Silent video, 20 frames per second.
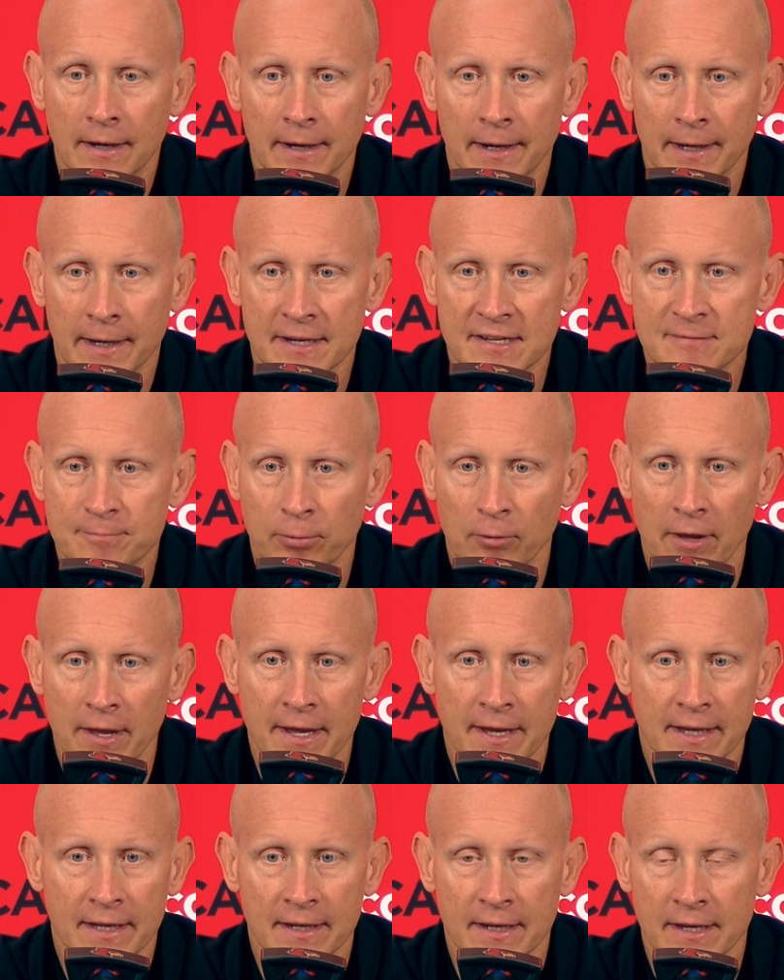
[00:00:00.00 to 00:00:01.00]
He's
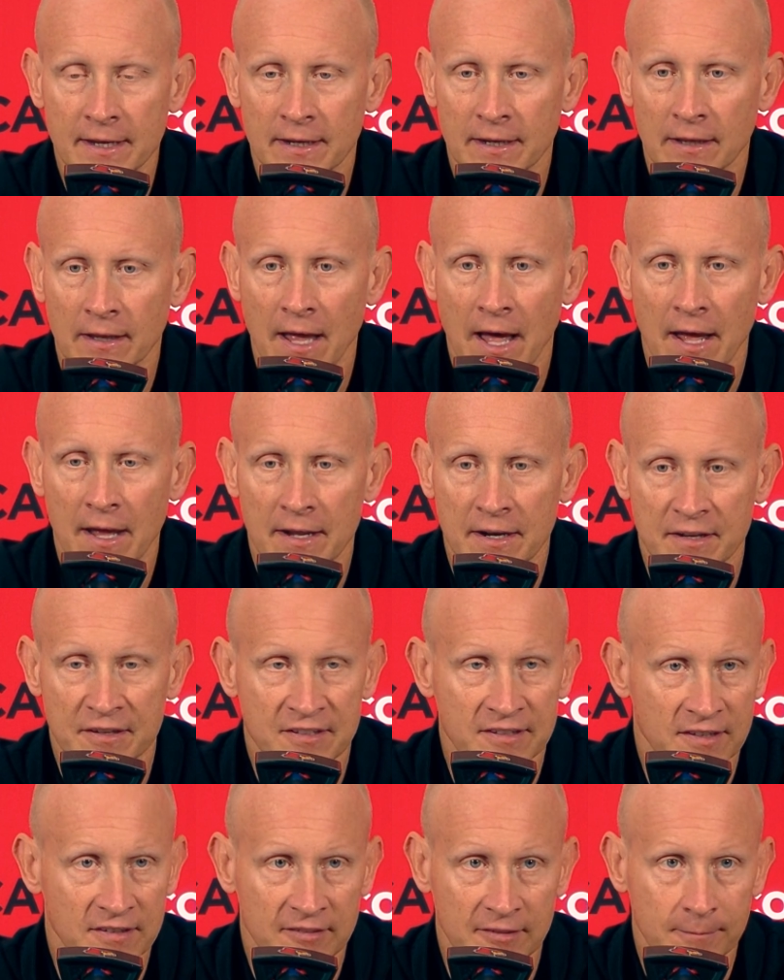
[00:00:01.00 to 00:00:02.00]
playing in a
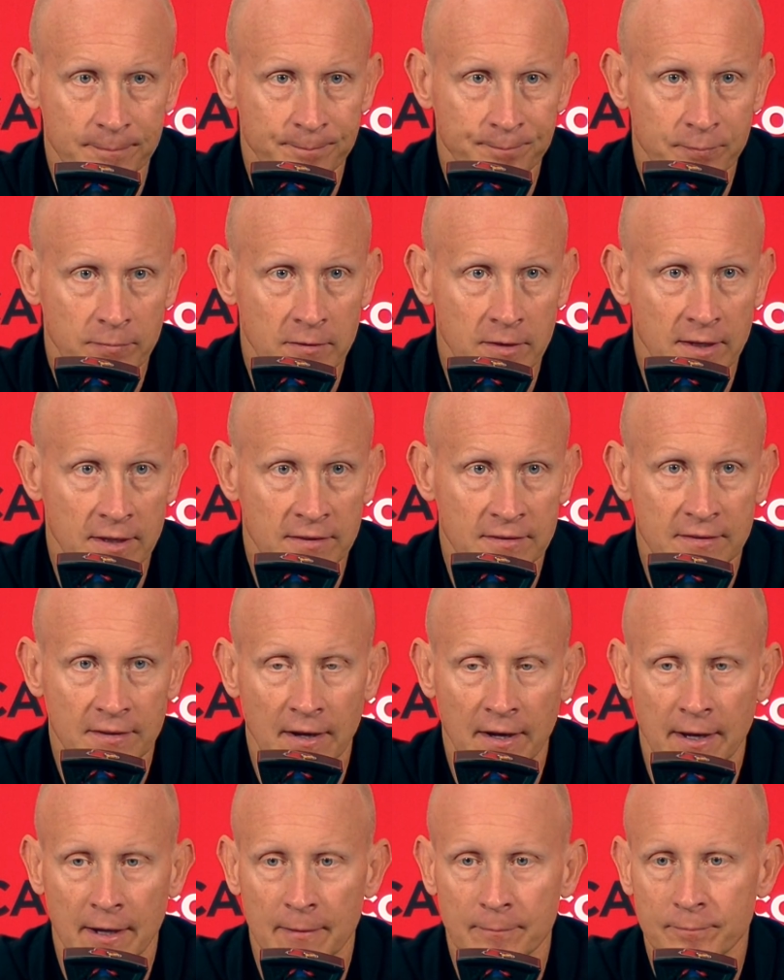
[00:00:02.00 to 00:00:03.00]
system that,
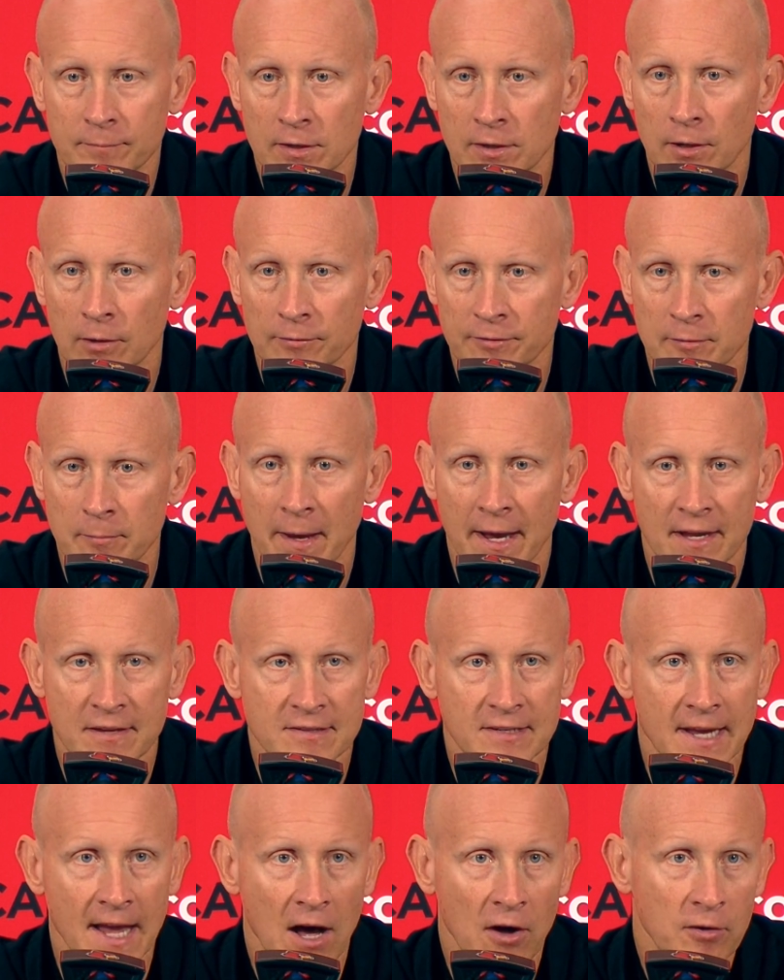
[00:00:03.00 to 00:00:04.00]
you know, demands
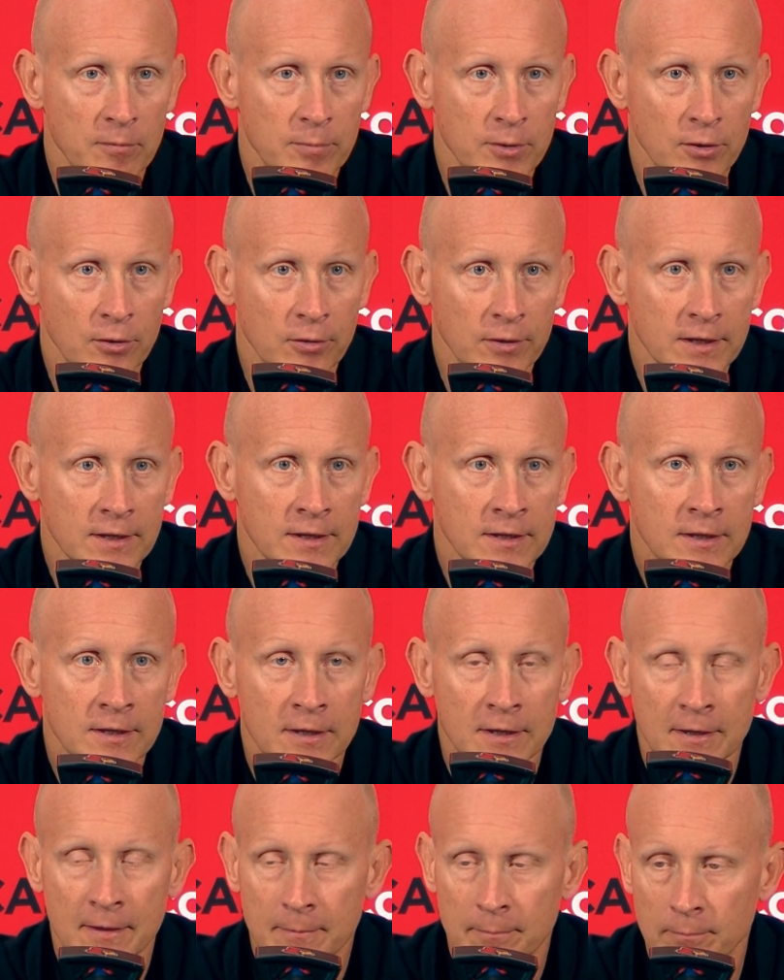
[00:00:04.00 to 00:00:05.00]
accountability.
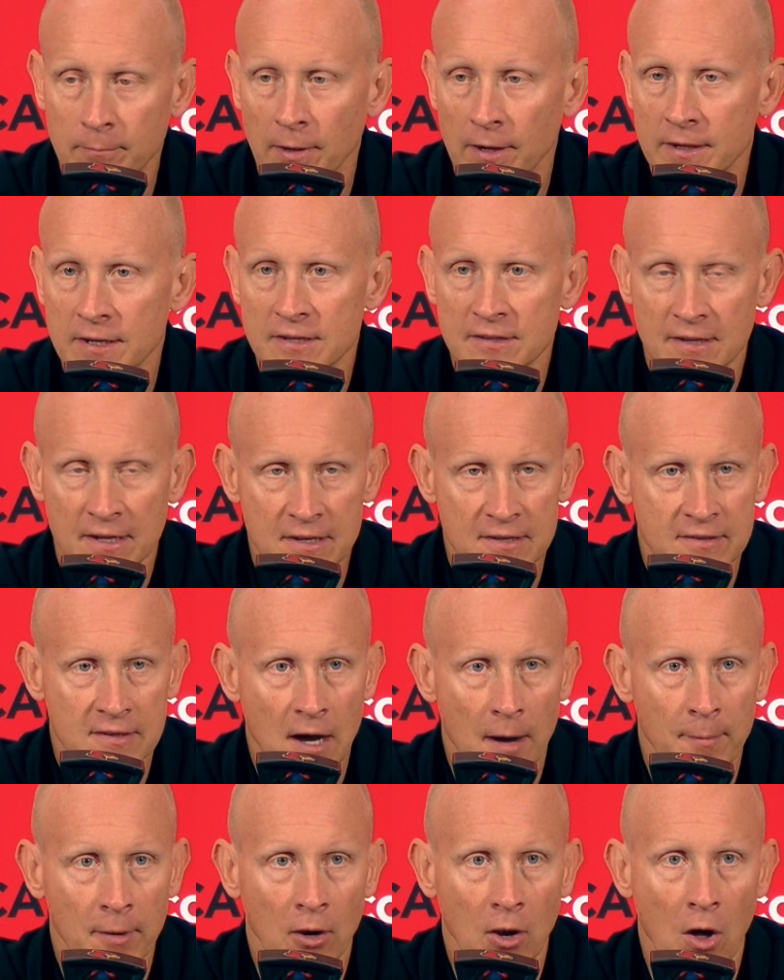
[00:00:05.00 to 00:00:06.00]
But he's
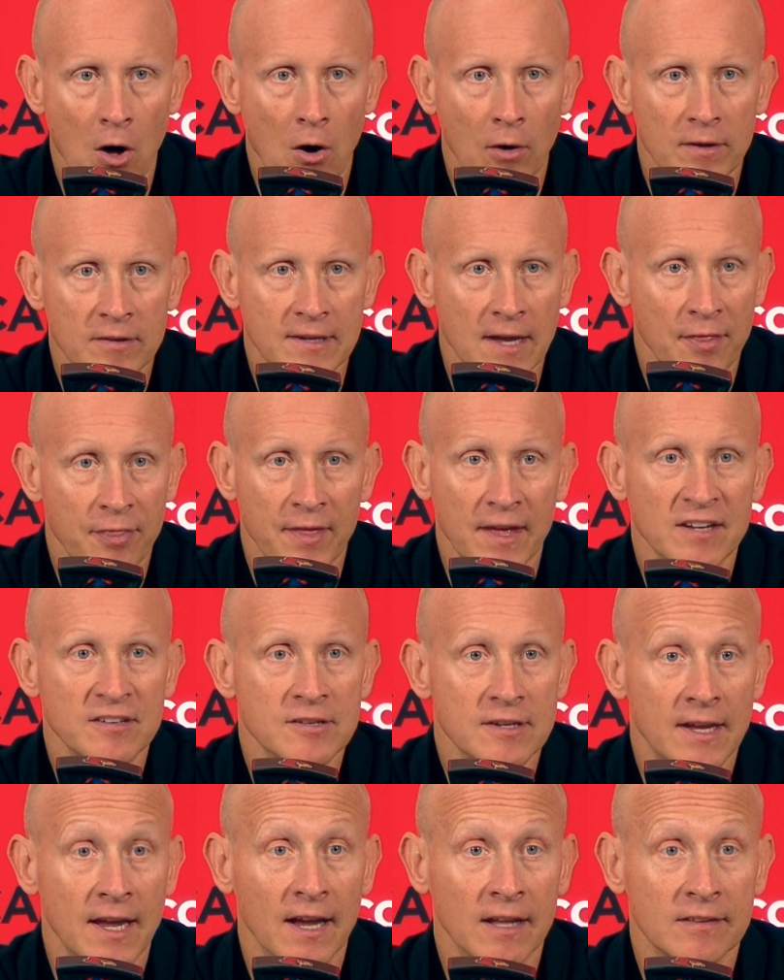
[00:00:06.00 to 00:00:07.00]
coming along. He's got things he
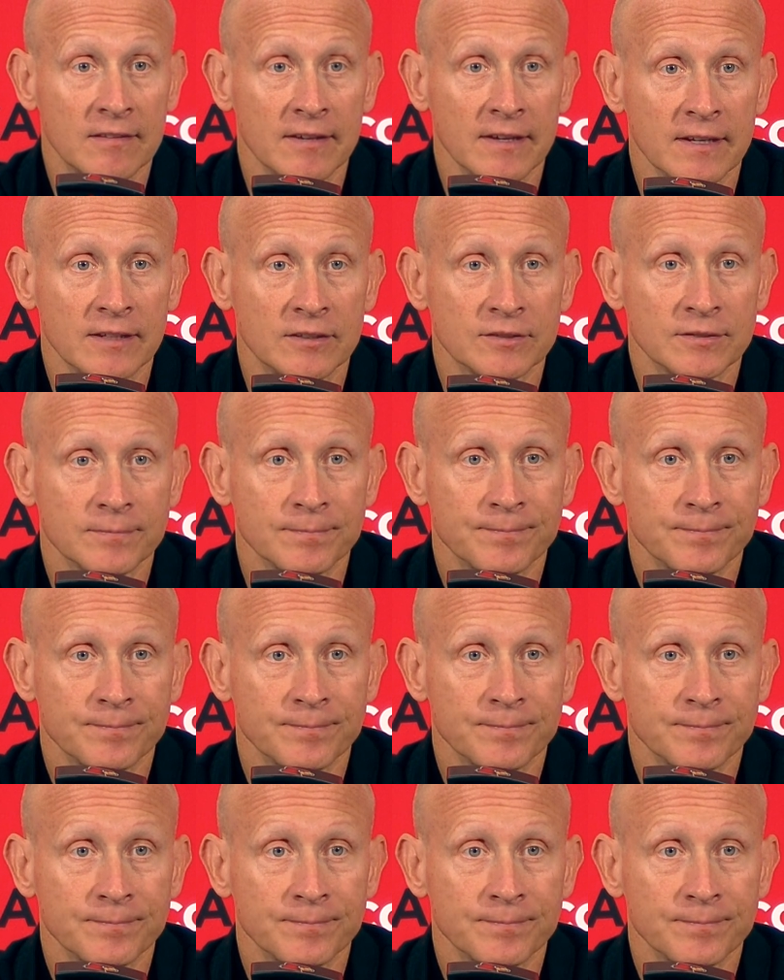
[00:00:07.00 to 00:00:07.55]
can't teach.